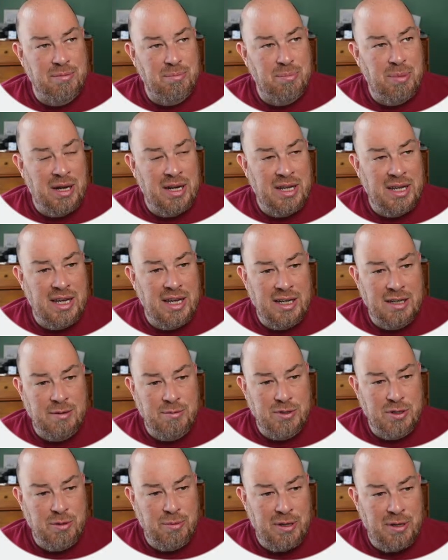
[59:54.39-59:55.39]
petty
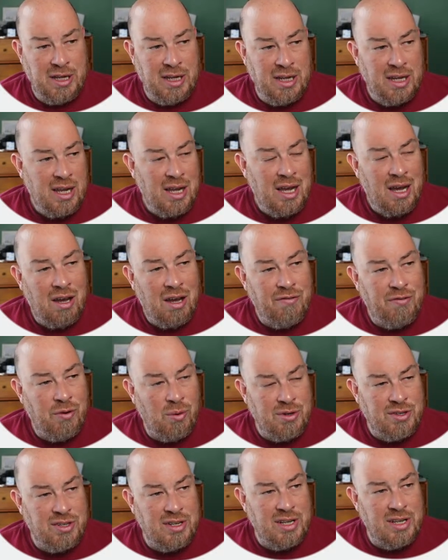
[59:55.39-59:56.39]
kingdoms could be.
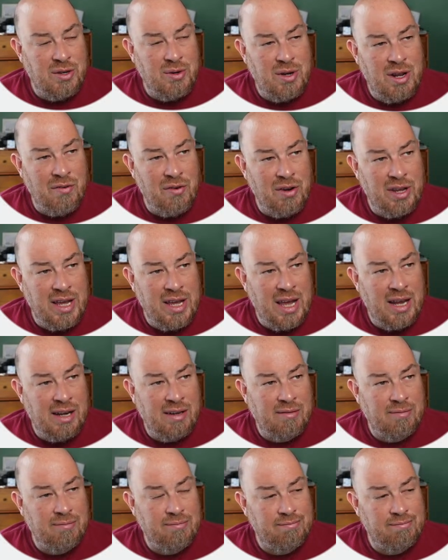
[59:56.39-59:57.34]
Unfortunately, you never get